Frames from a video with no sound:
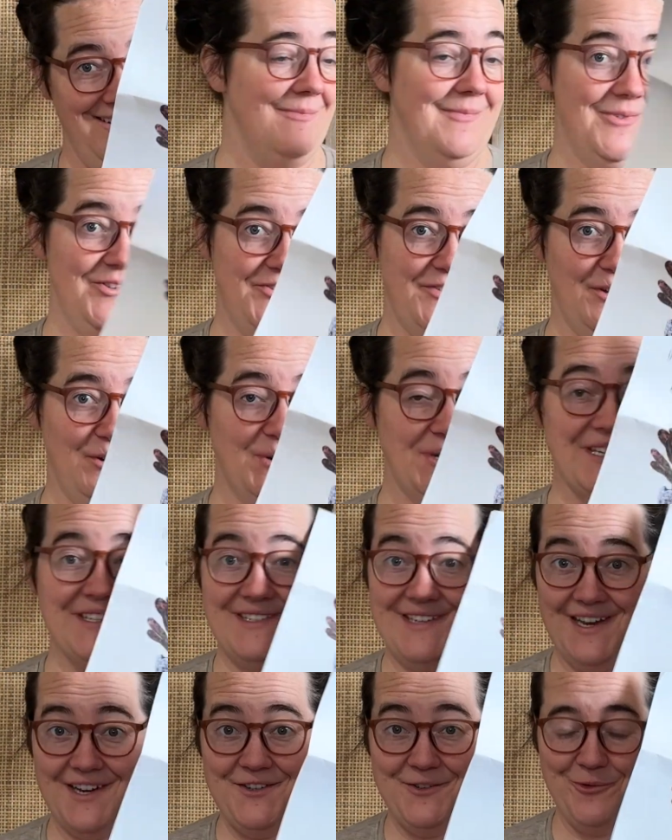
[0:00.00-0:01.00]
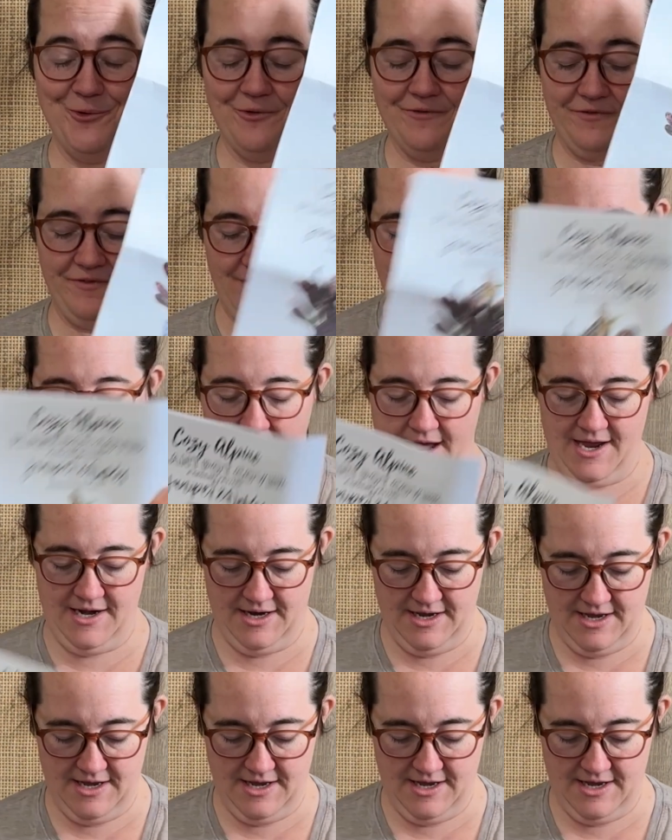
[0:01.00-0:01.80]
So stay tuned for that.